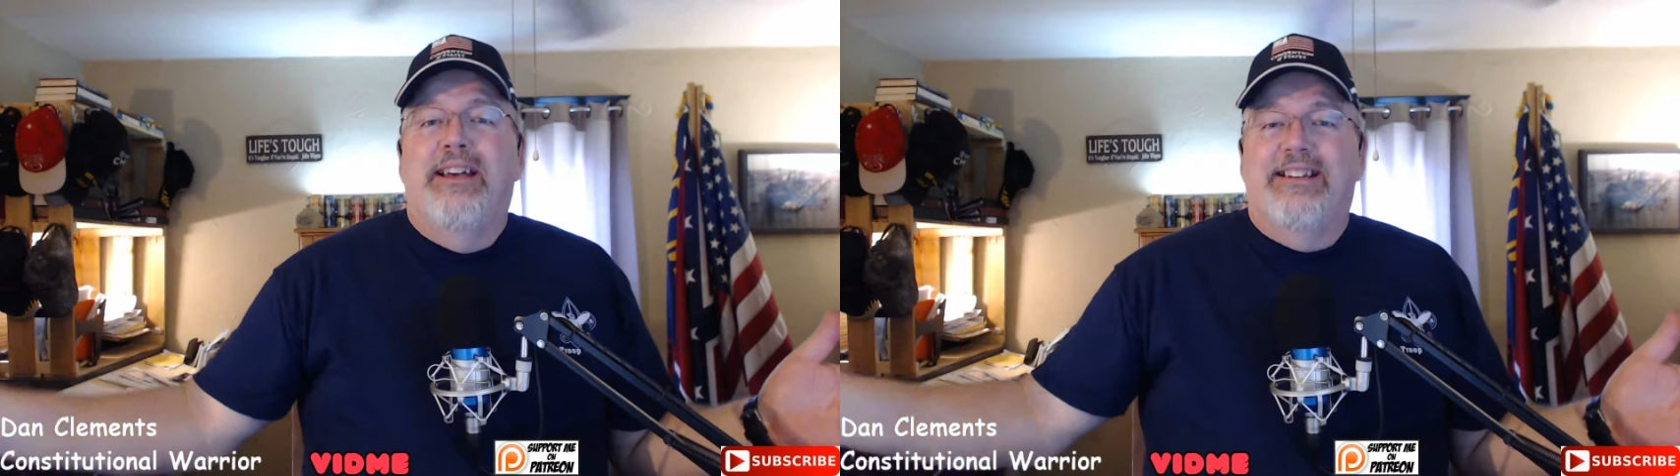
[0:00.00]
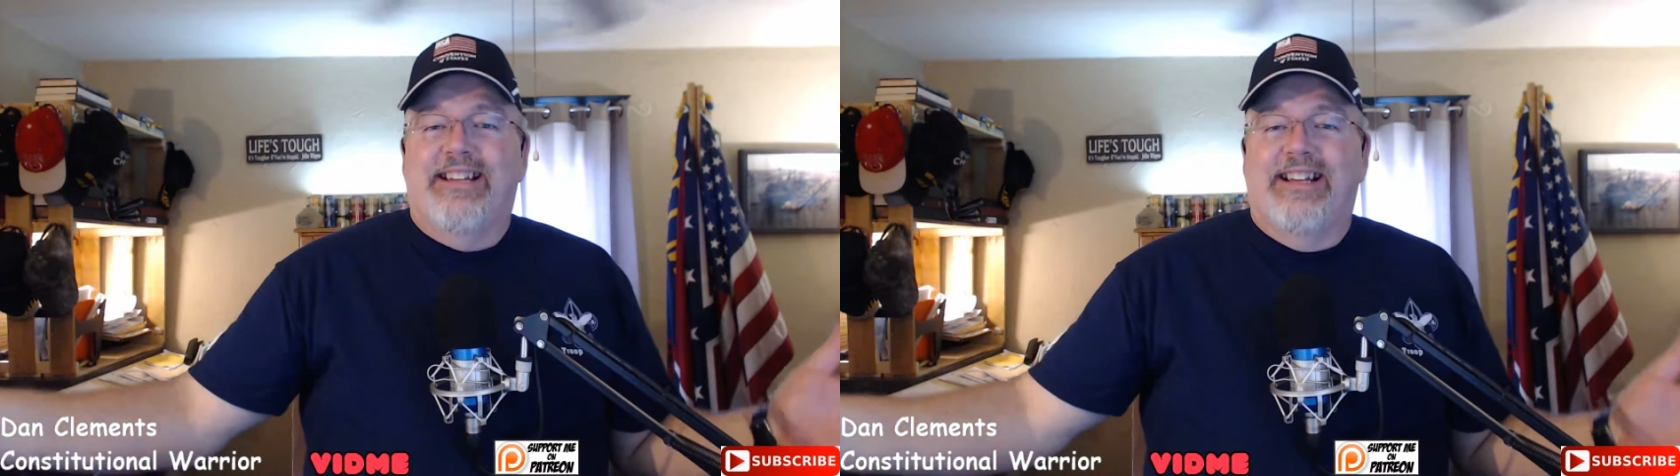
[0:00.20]

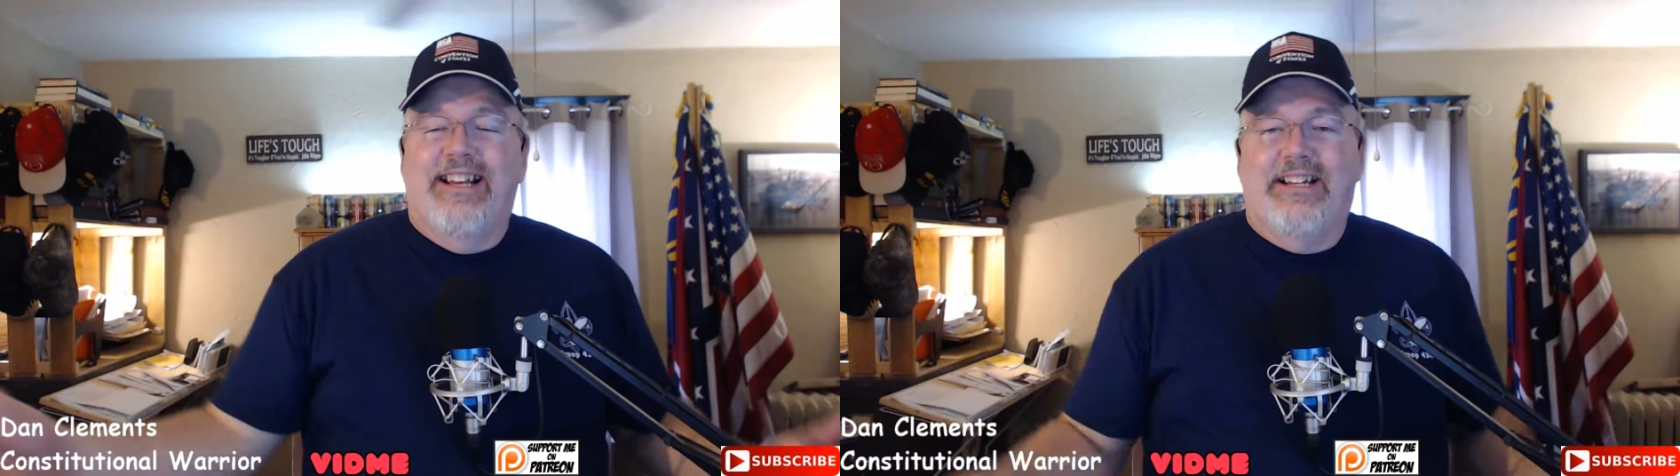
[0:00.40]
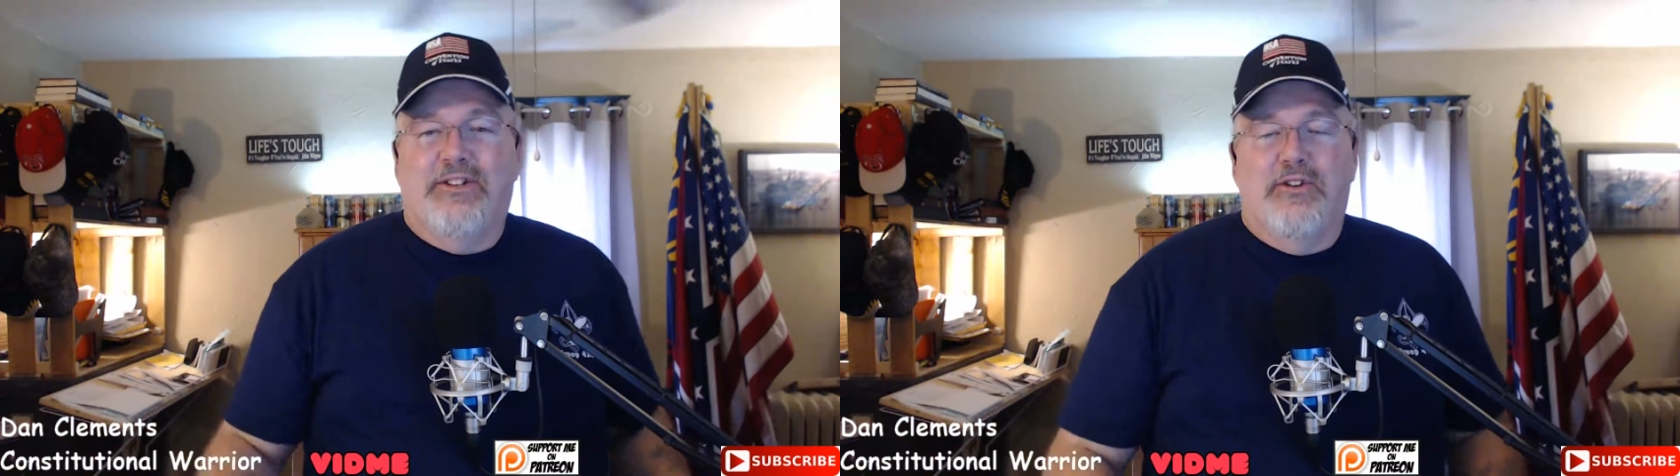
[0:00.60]
to
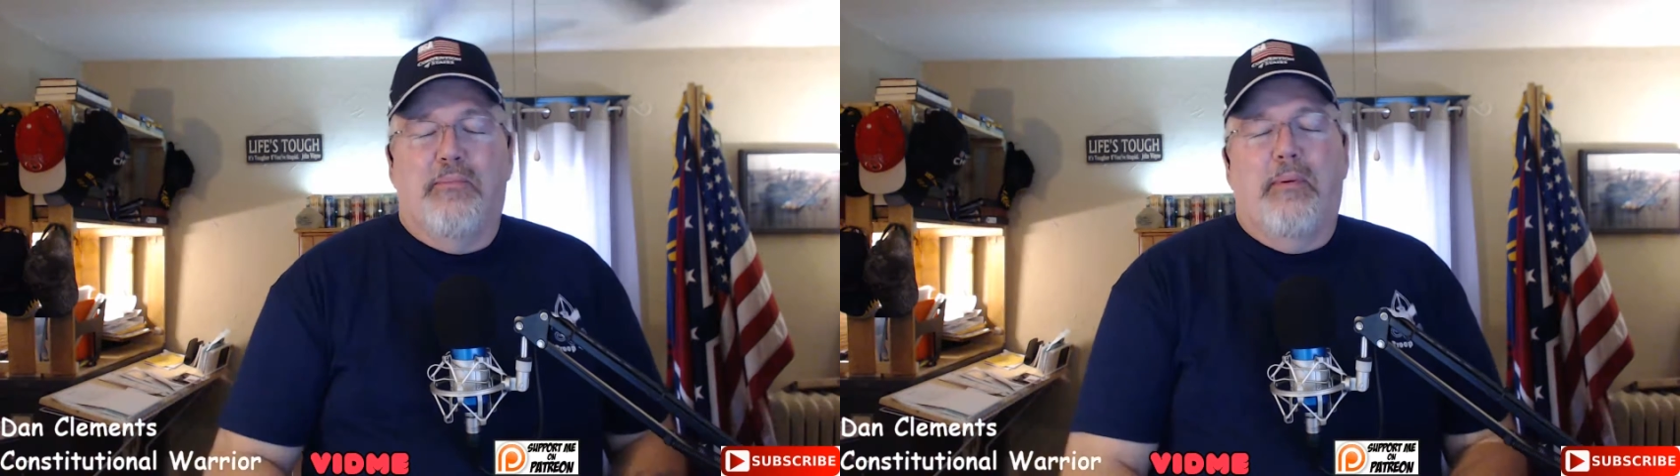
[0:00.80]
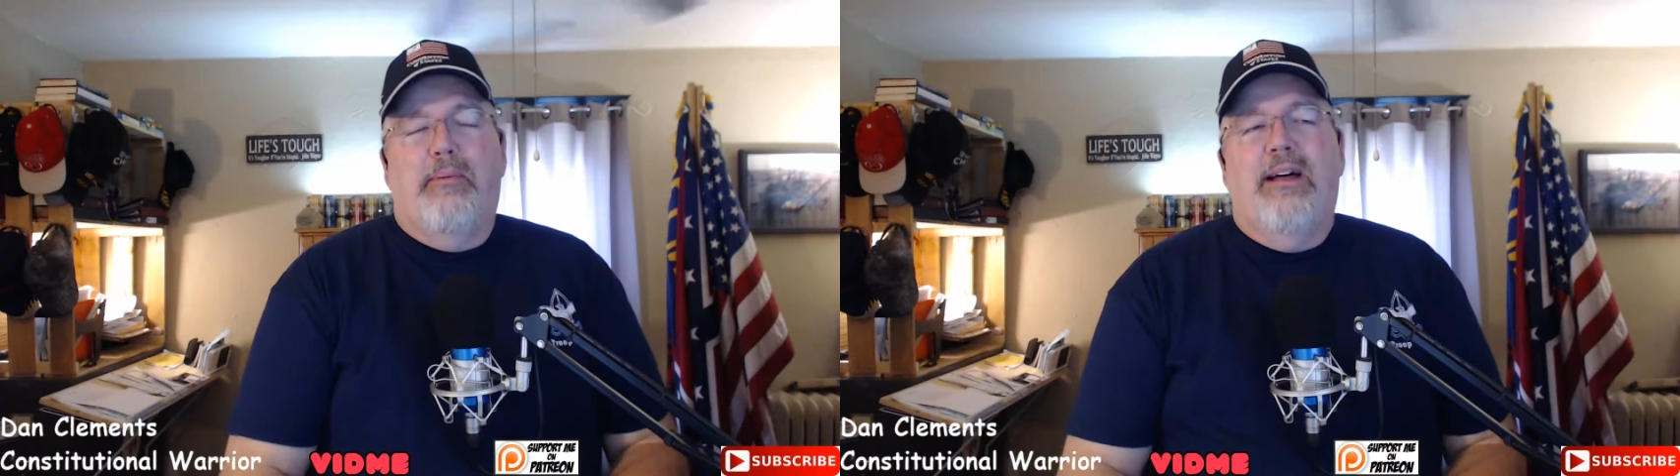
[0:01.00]
connect to the
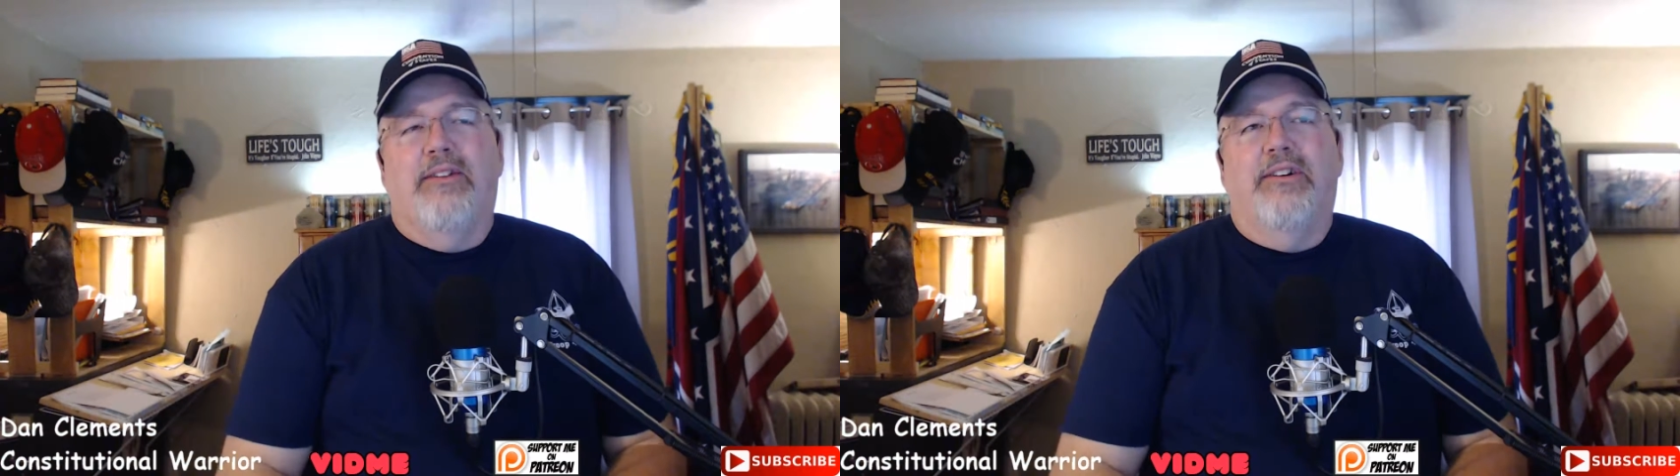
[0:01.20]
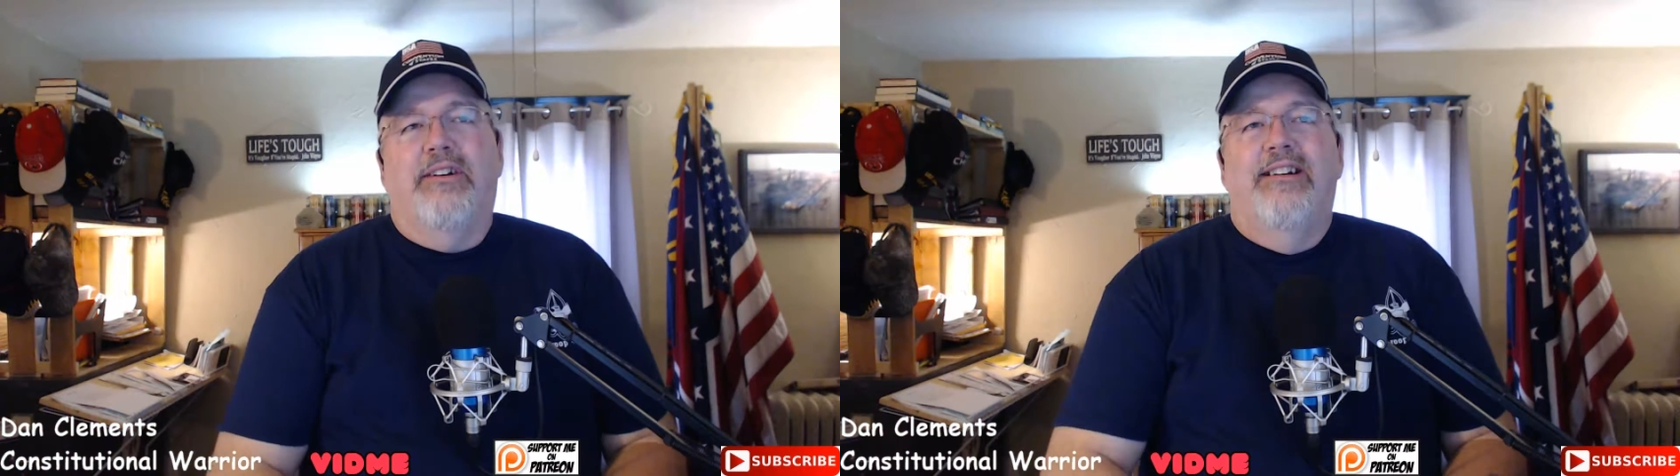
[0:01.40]
propeller.